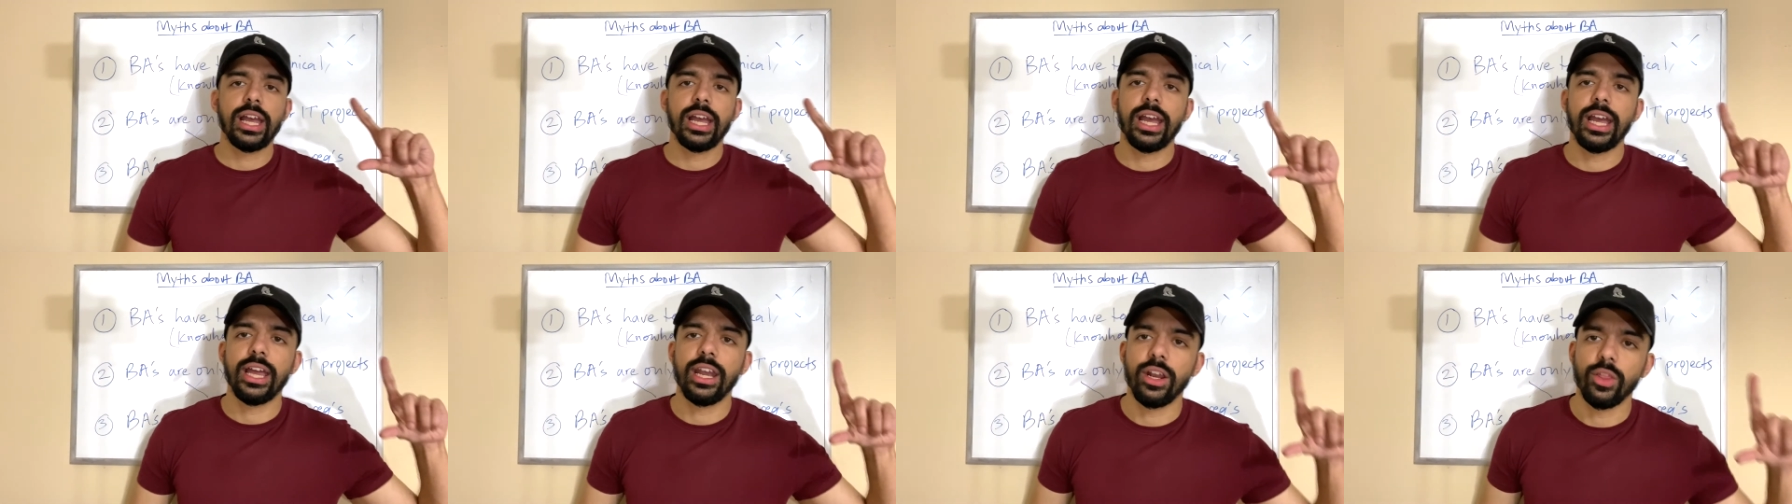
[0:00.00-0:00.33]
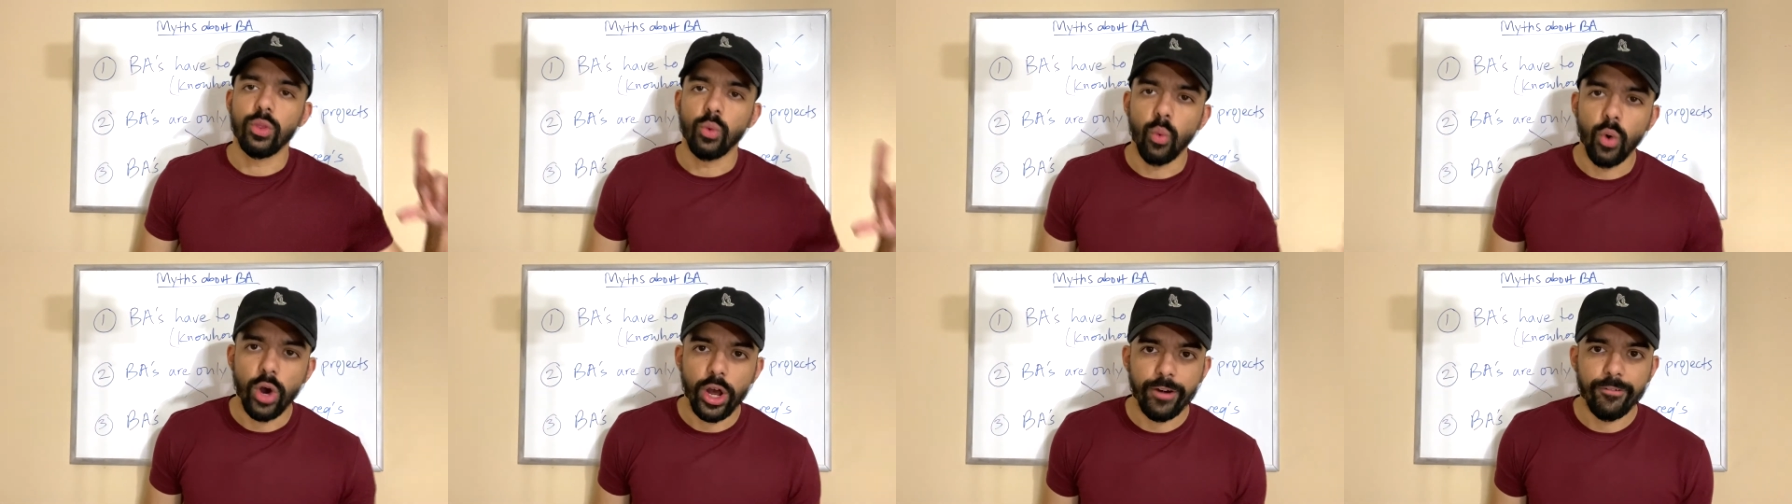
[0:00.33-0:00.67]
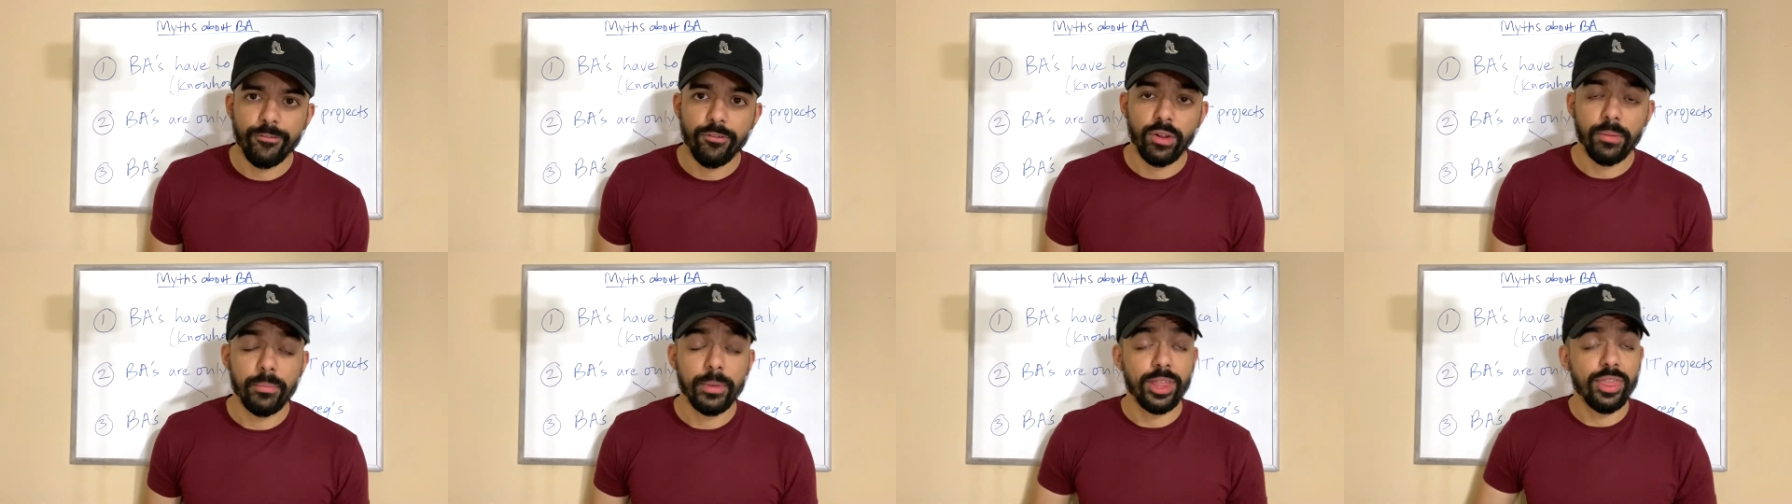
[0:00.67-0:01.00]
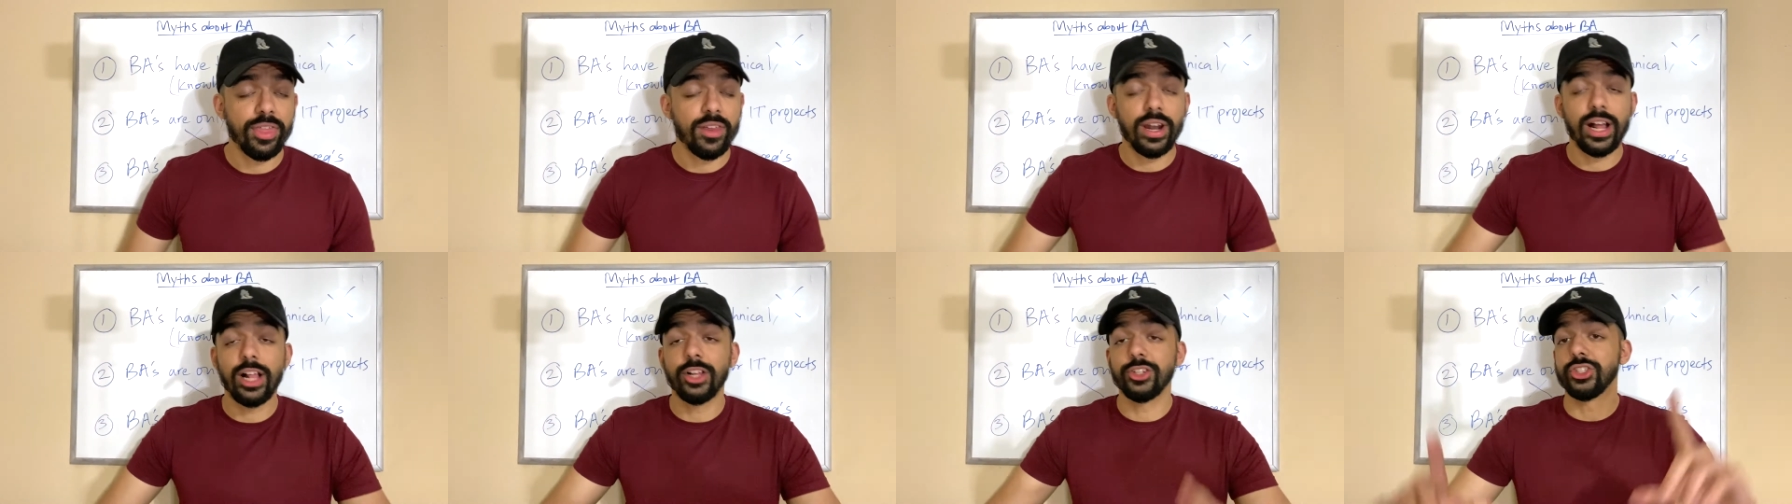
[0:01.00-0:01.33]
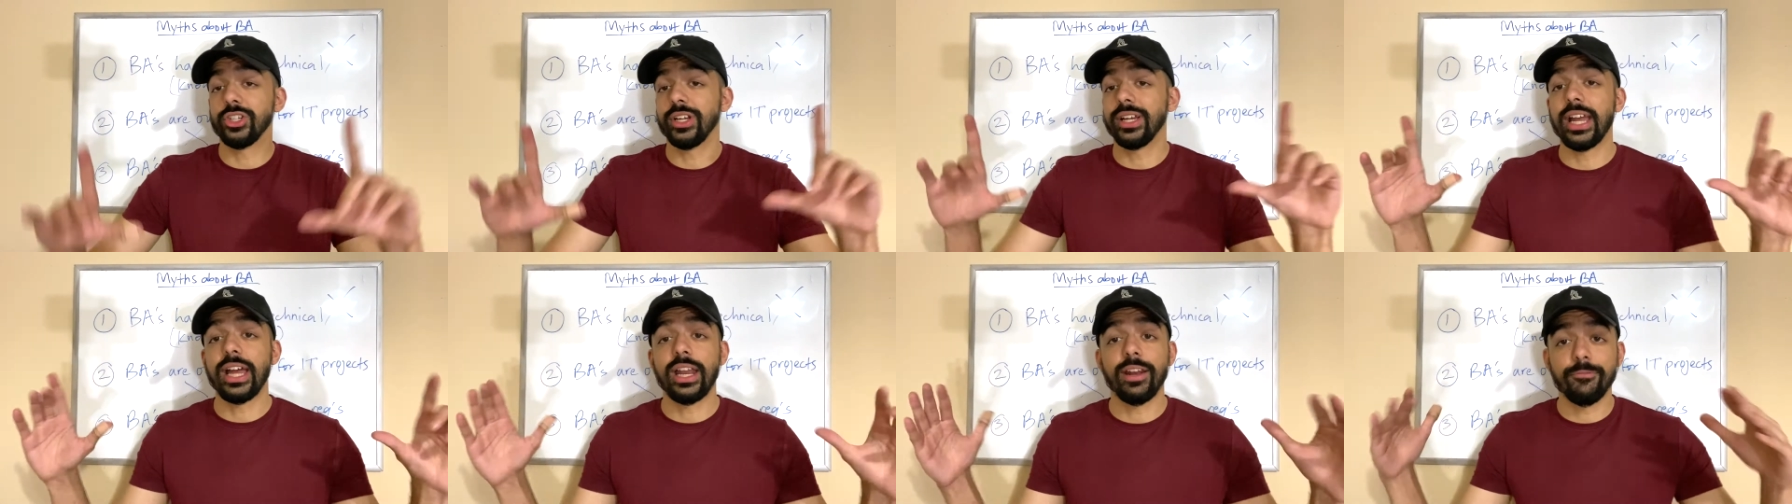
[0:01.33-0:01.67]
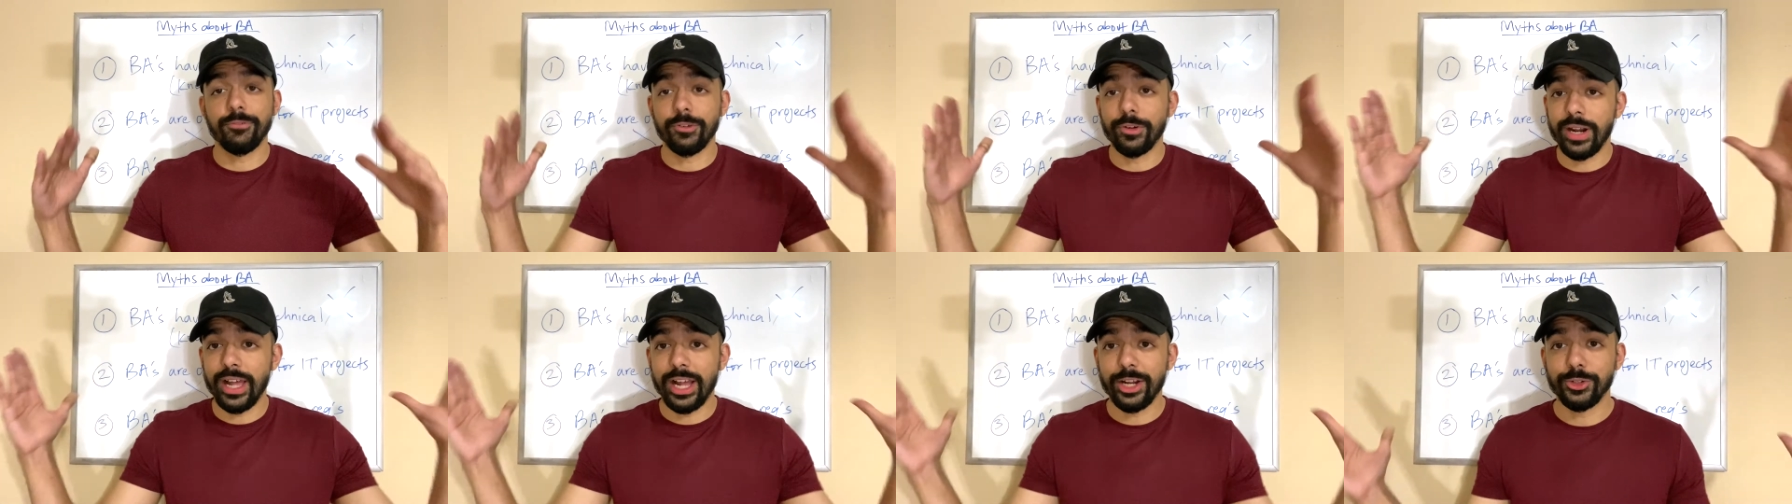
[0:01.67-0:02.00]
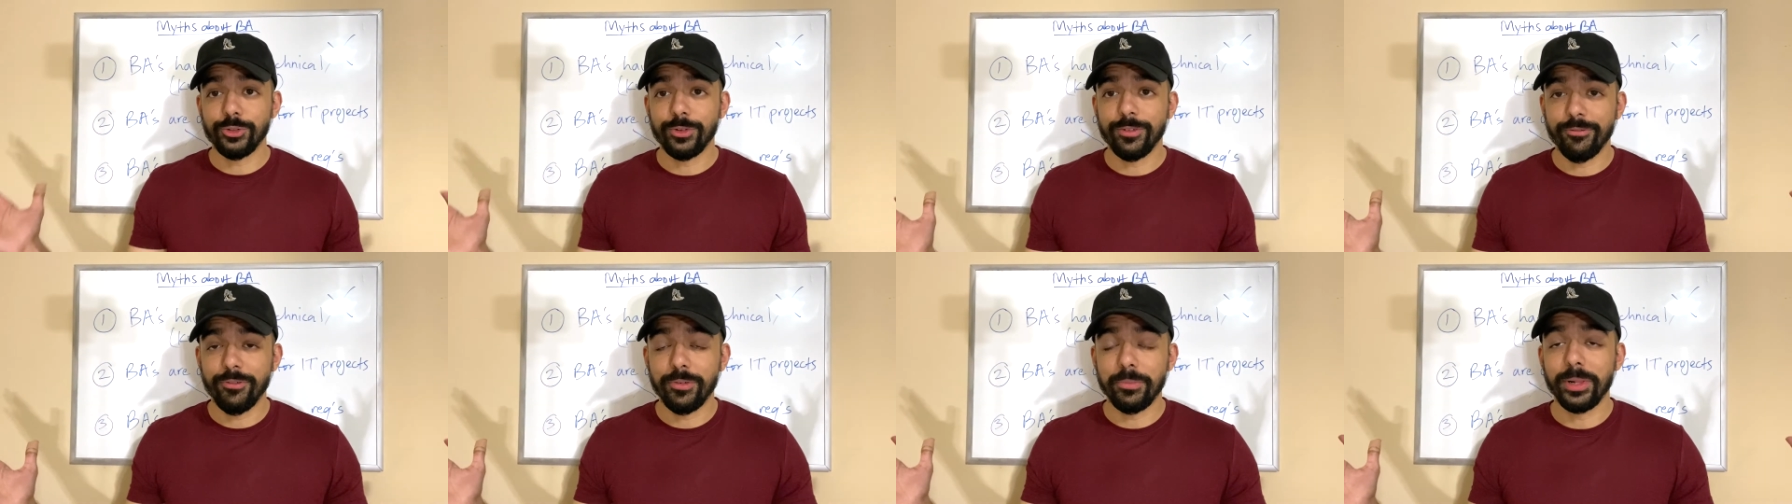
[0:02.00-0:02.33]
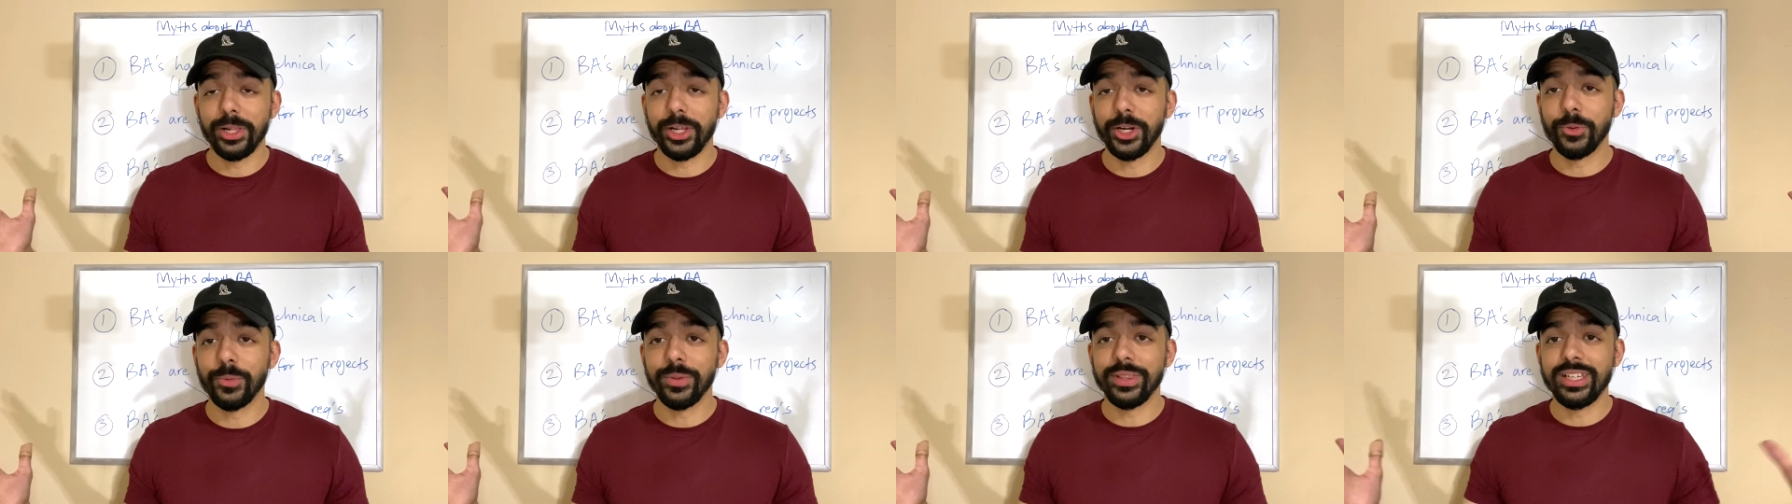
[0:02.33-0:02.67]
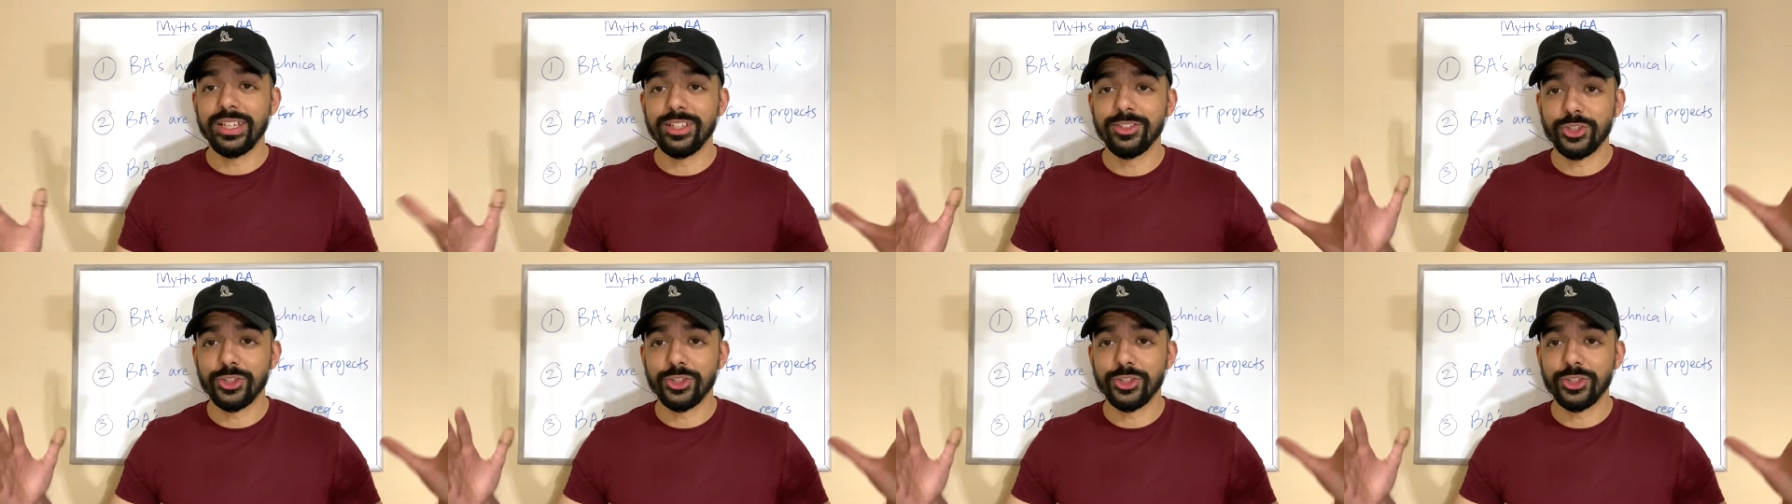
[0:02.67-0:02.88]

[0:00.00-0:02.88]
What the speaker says: and in the waterfall methodology. Again, if you're not familiar with these